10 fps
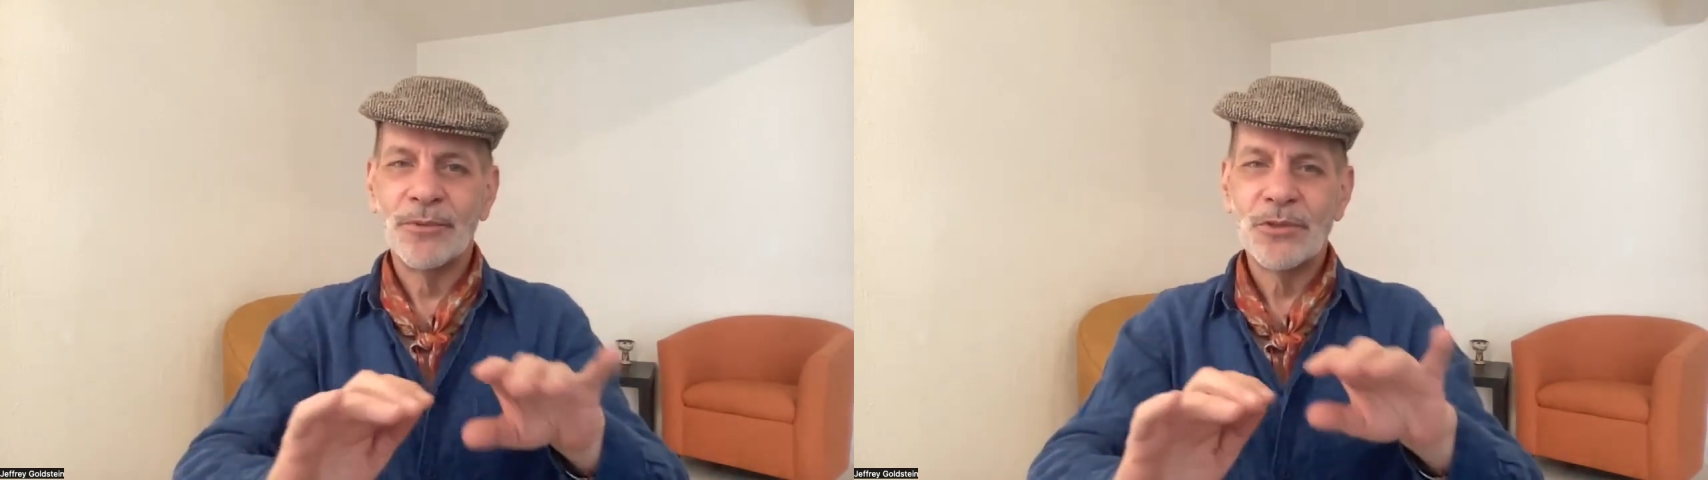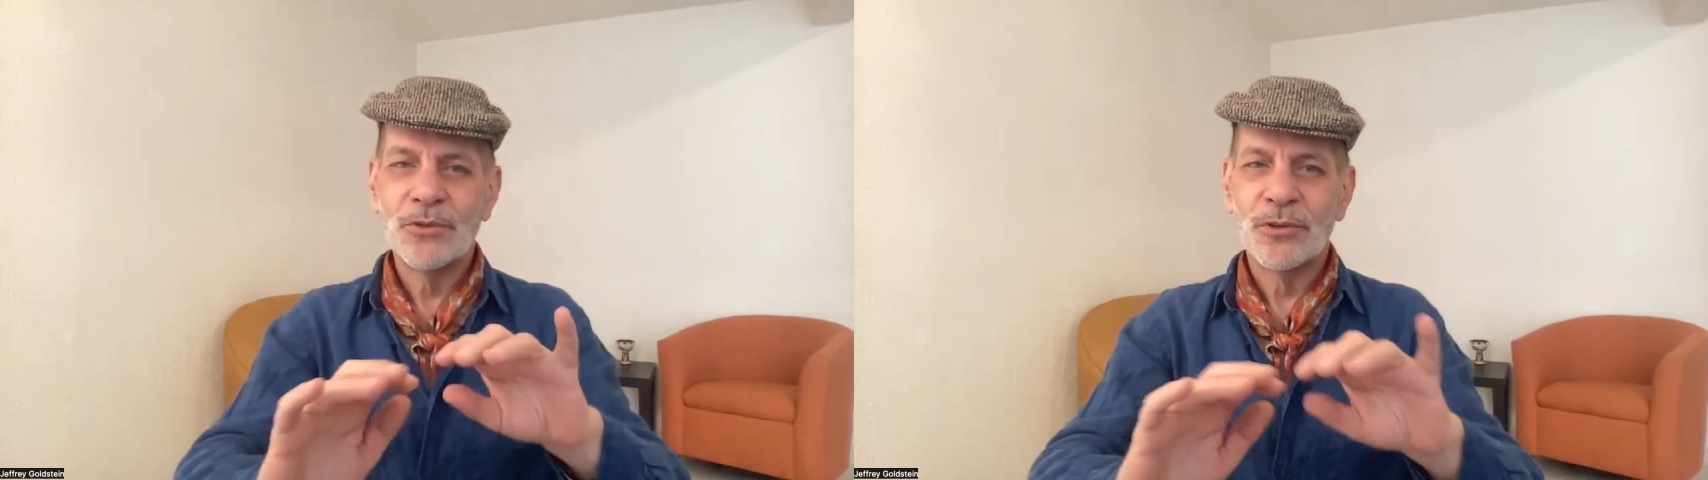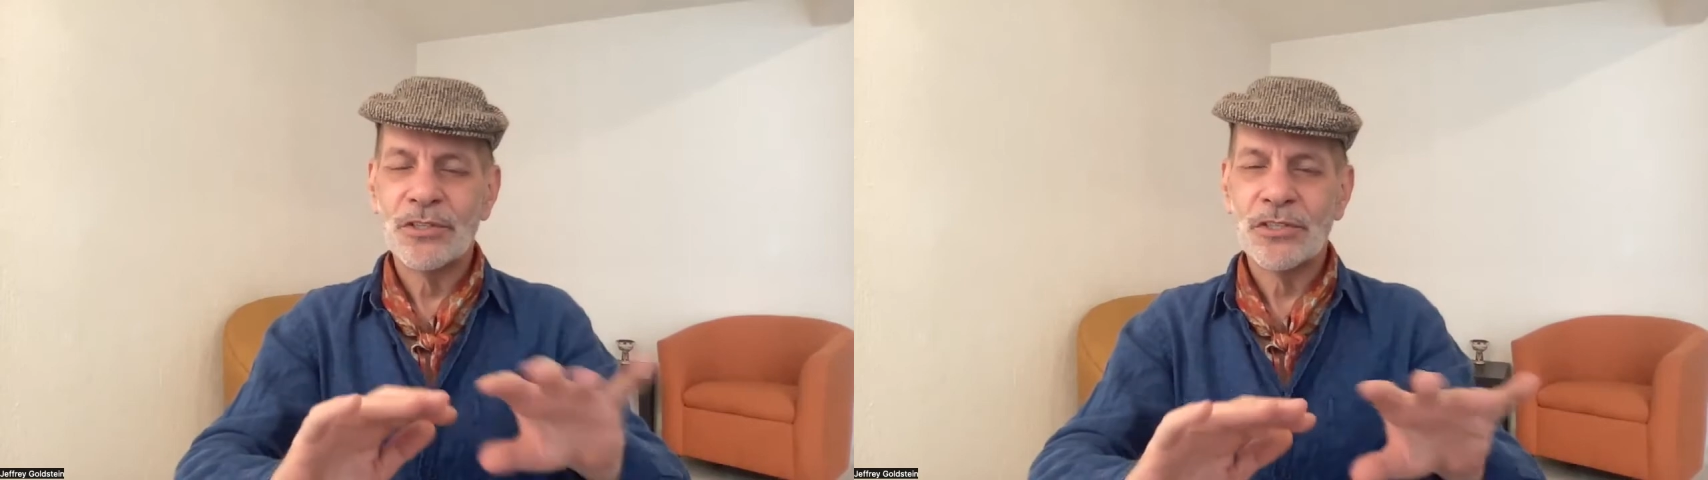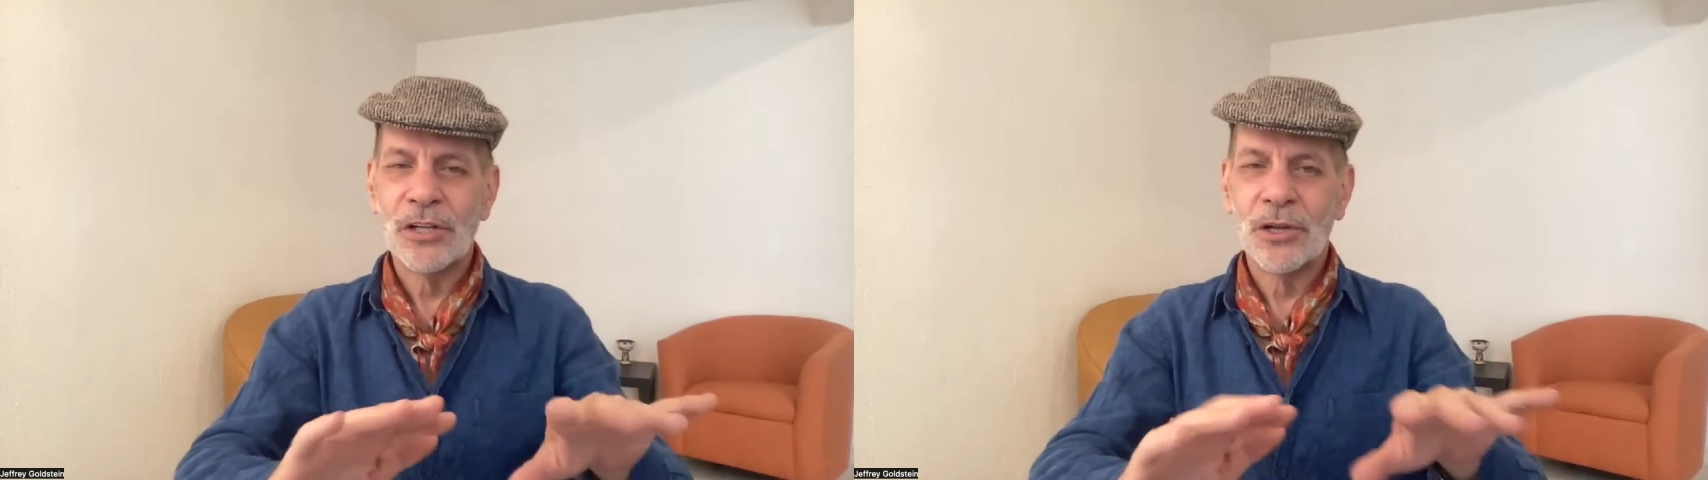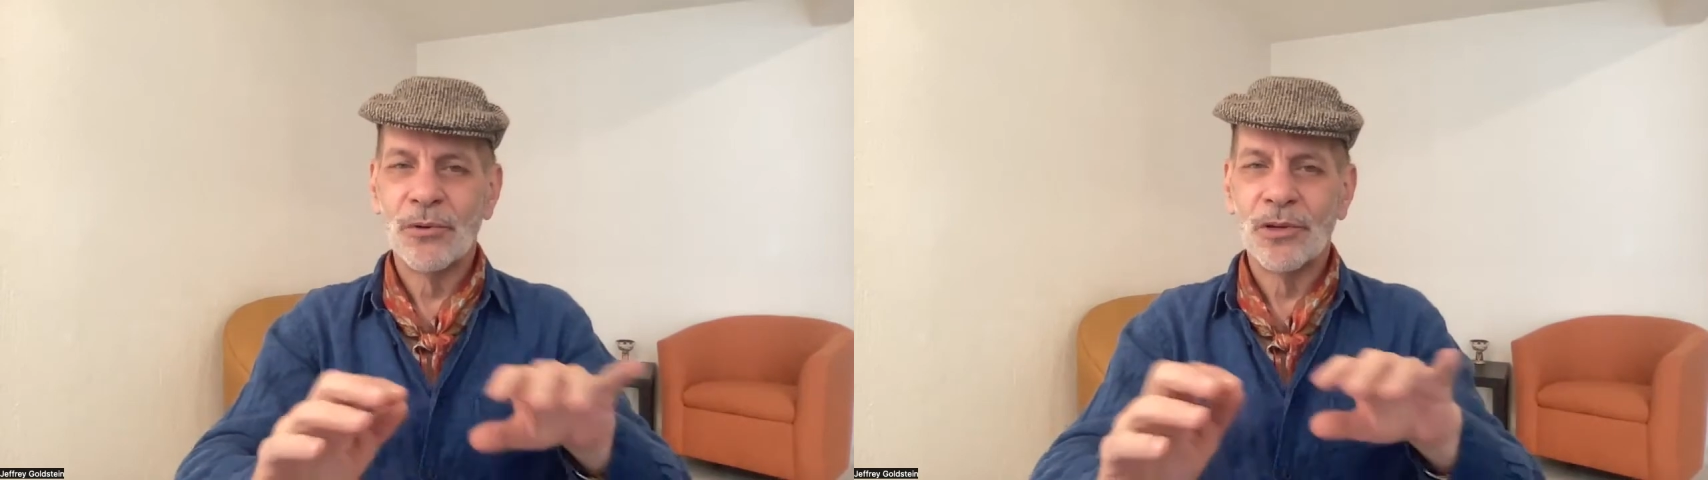sort of
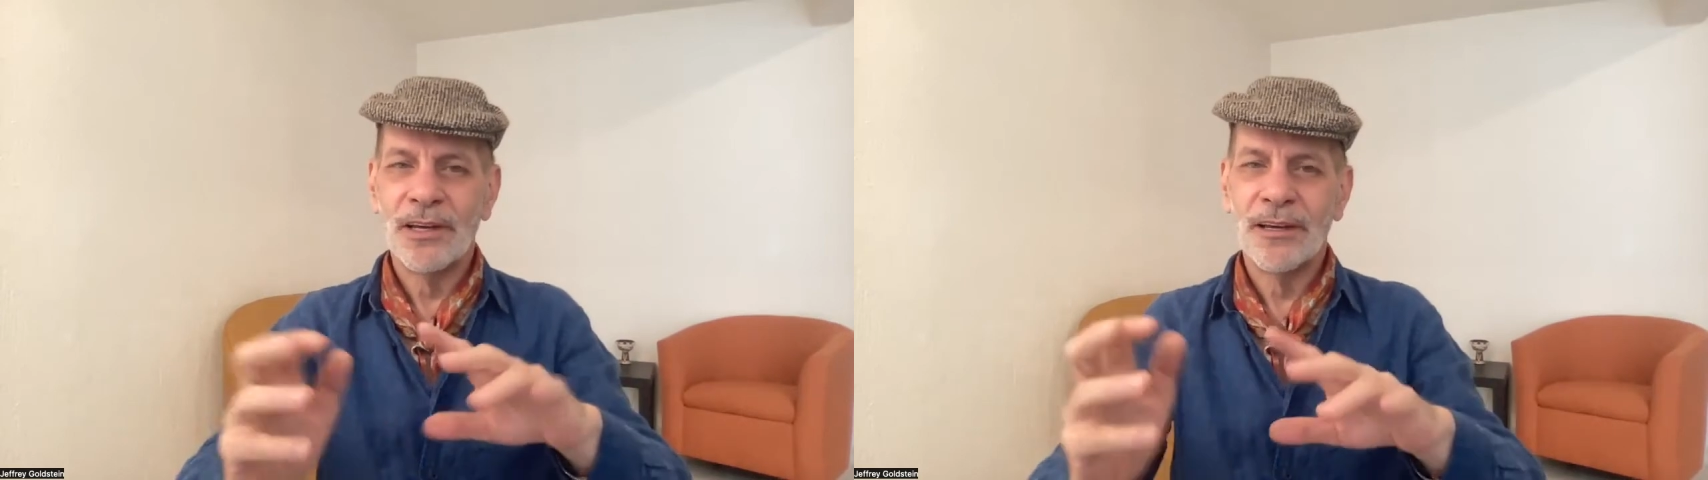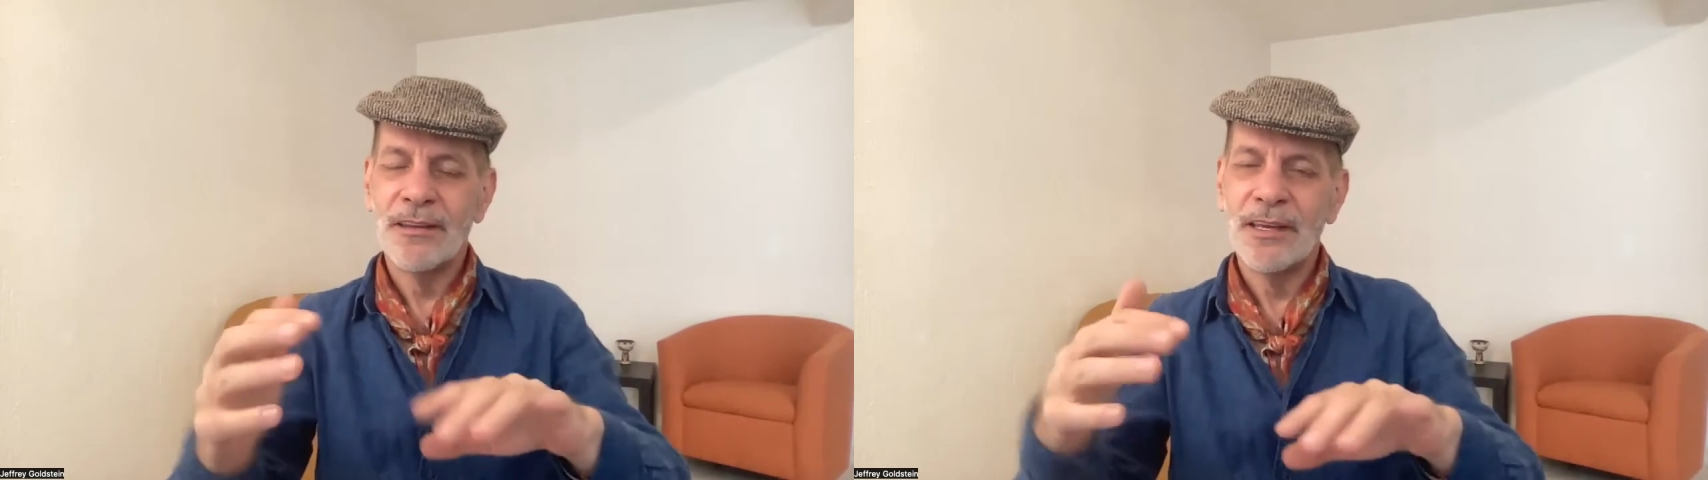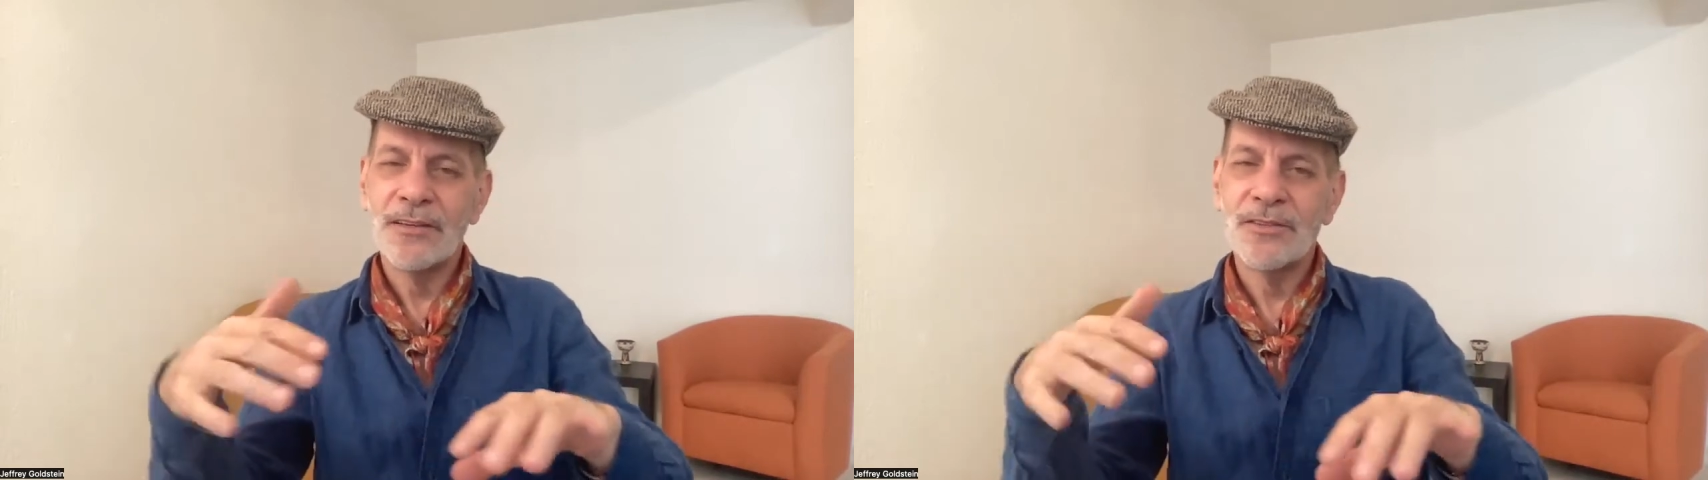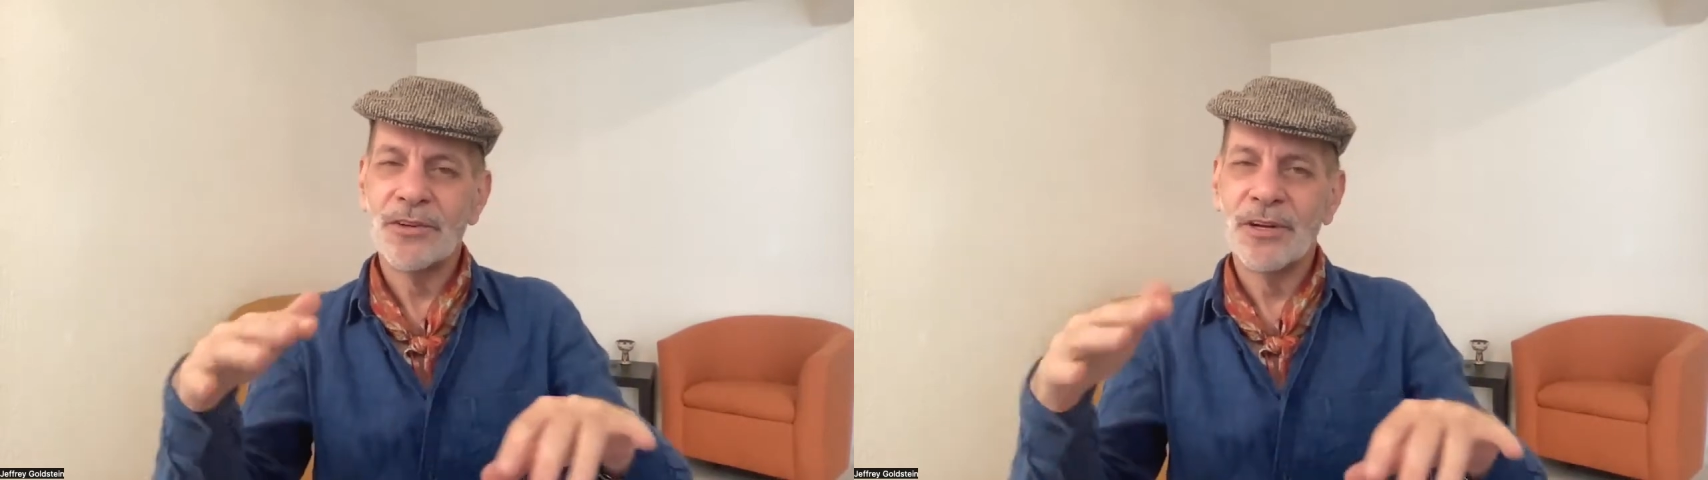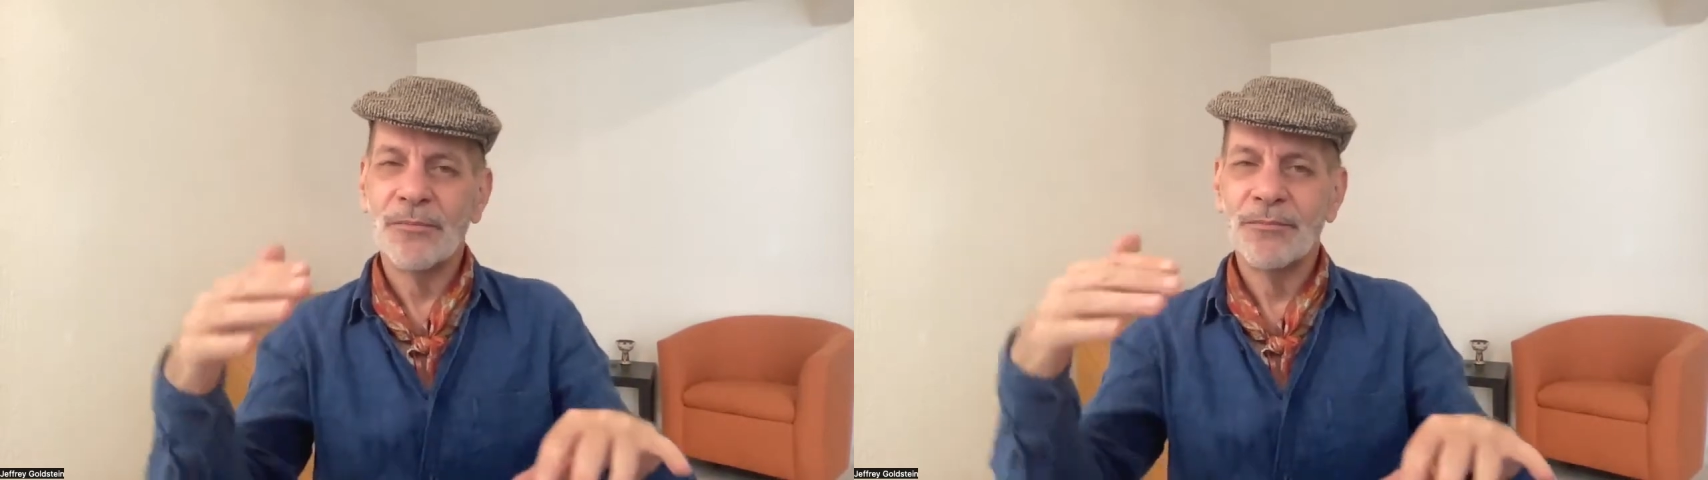slowly. I think it's
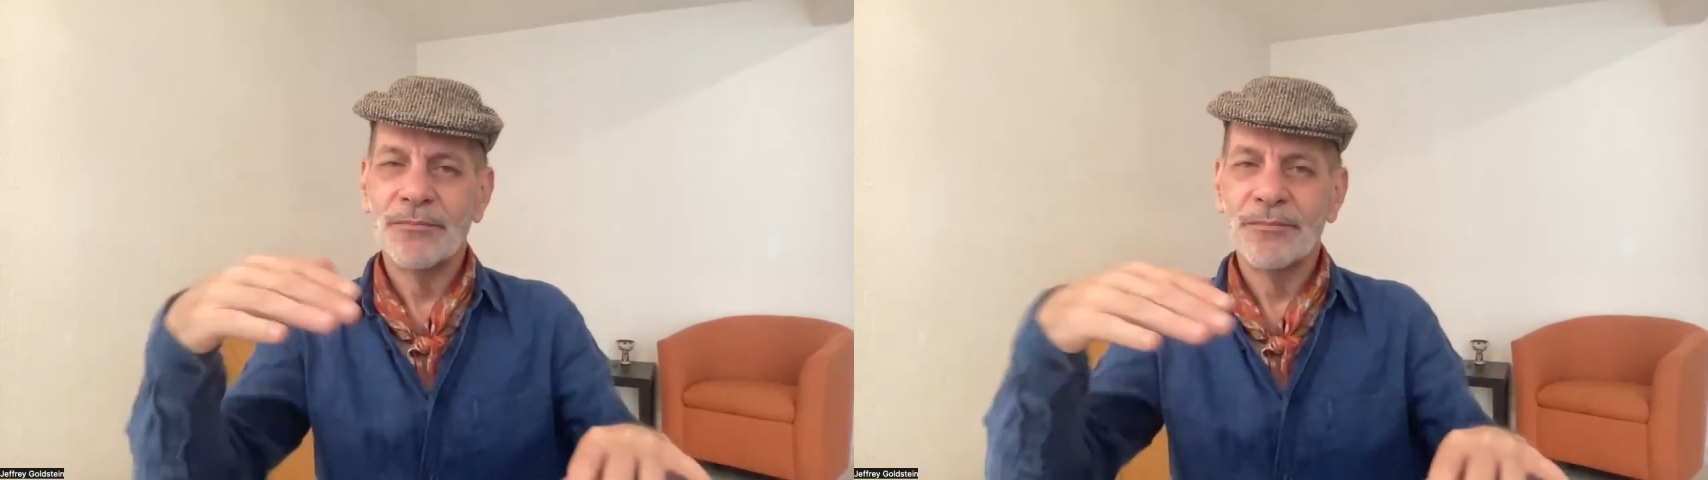going to,